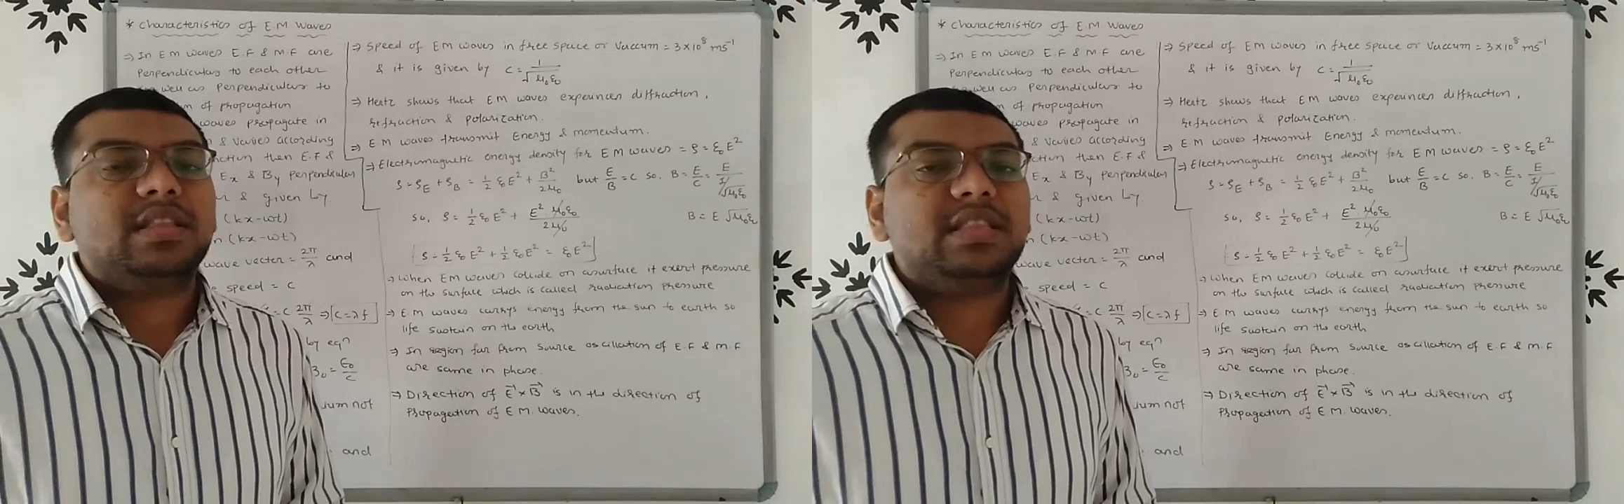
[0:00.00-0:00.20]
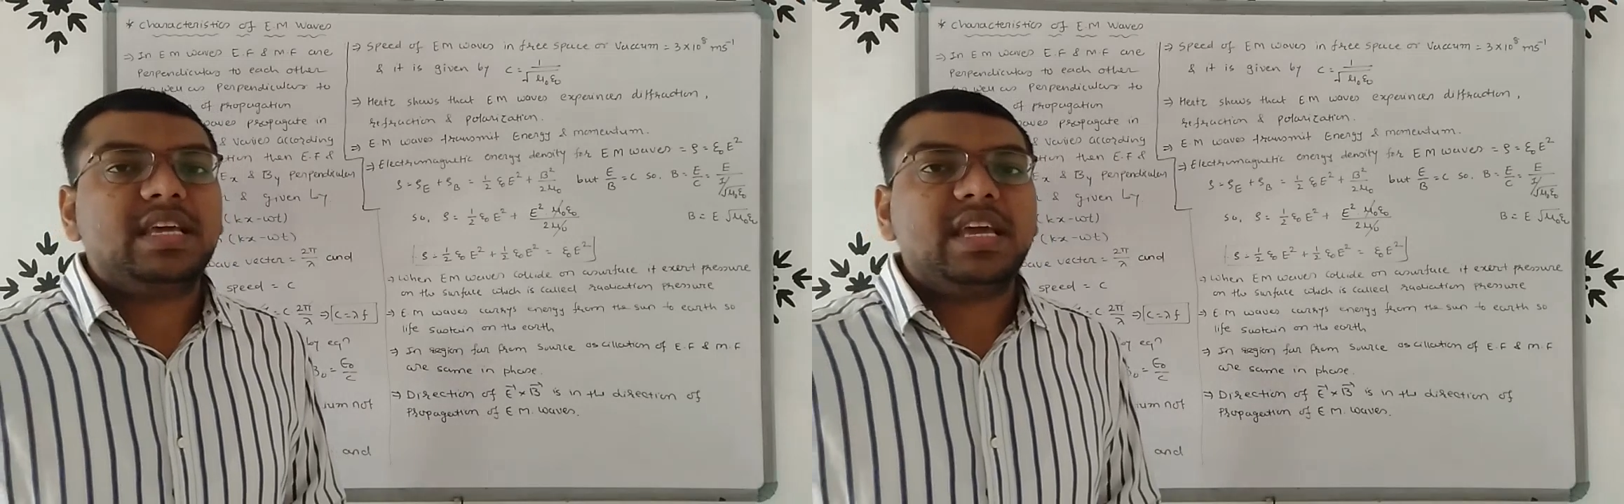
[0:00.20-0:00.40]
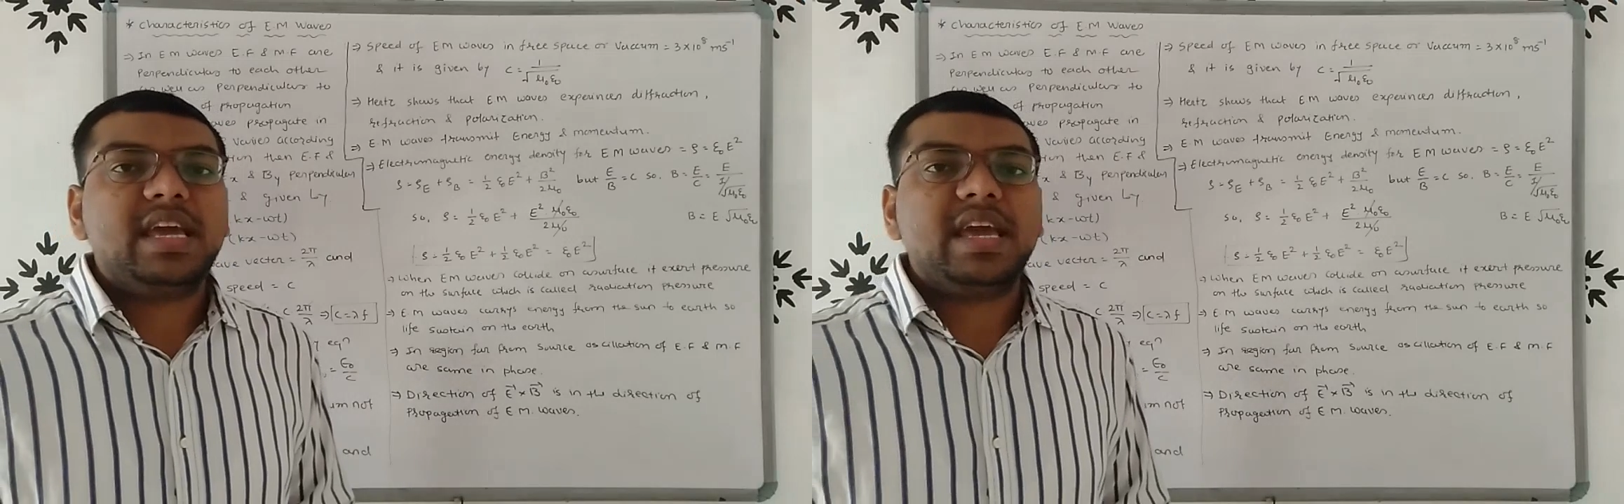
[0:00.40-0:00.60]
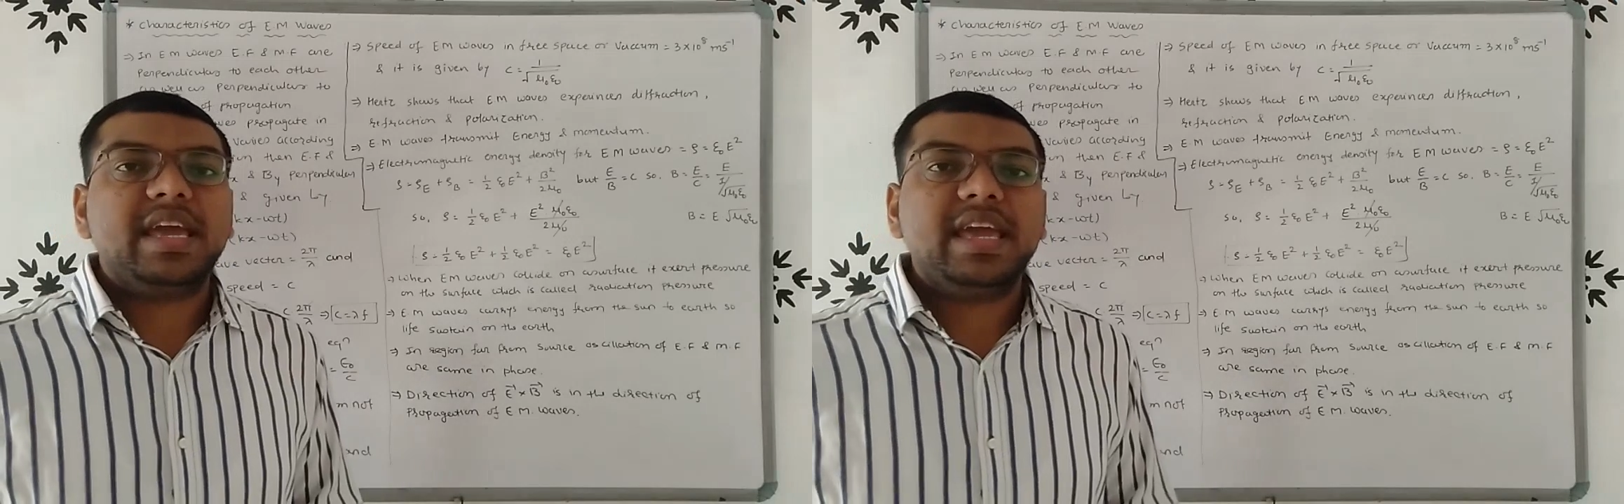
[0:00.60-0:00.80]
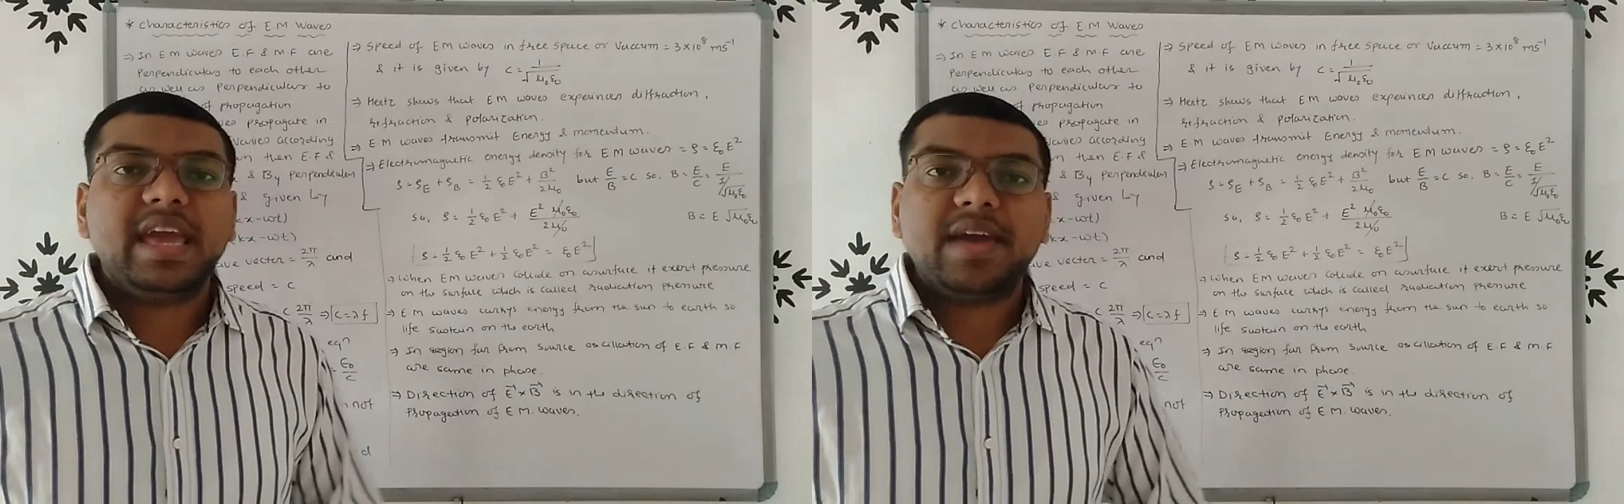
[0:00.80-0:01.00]
the
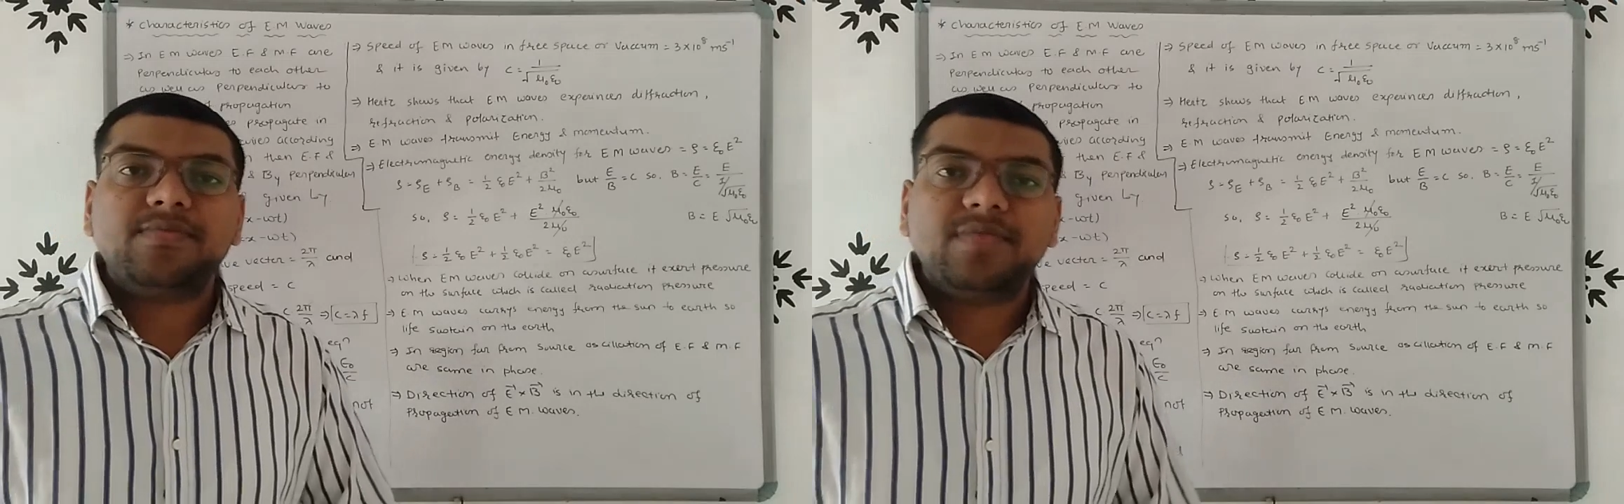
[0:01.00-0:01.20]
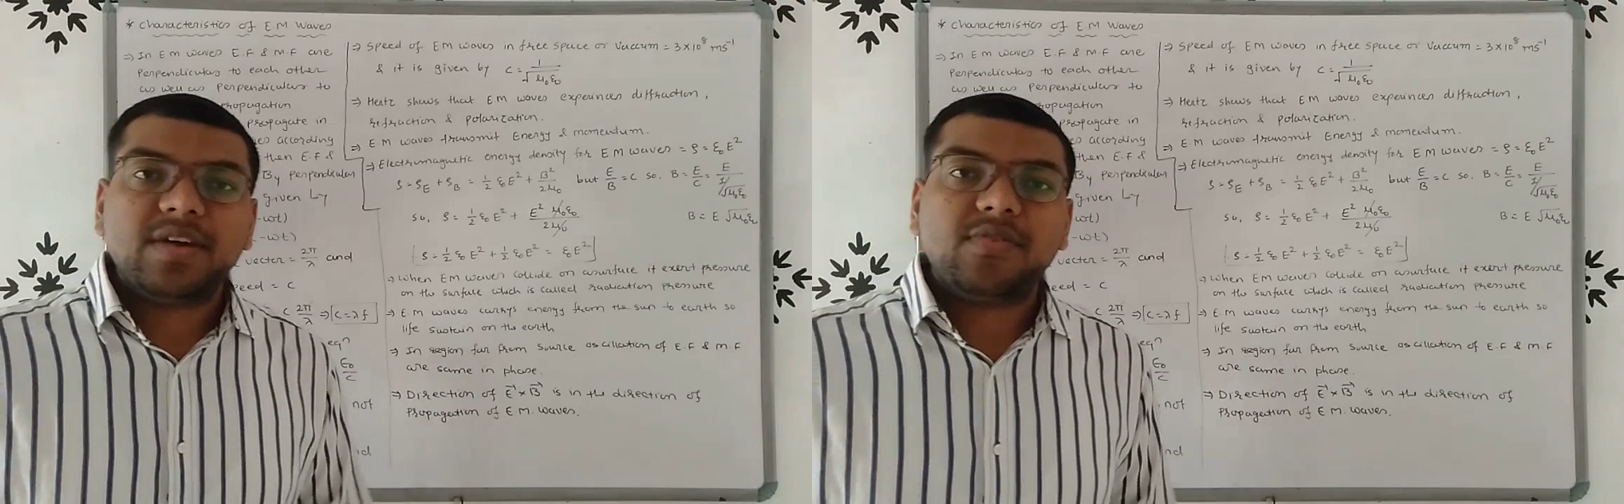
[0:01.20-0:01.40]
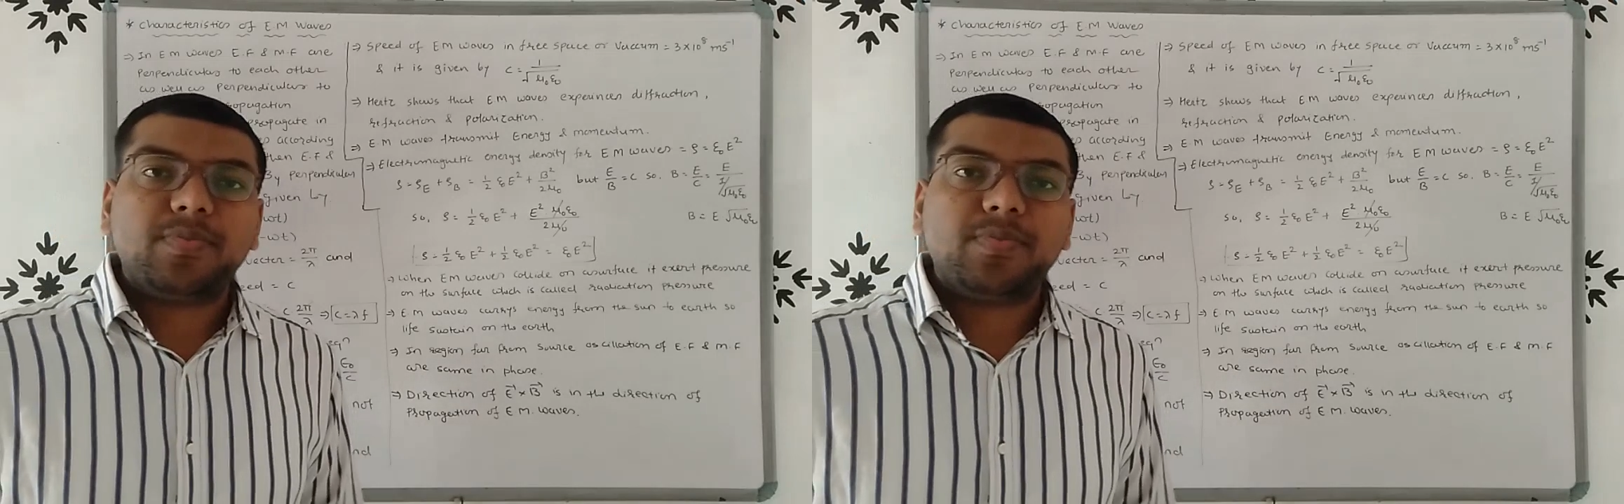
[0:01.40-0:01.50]
EM wave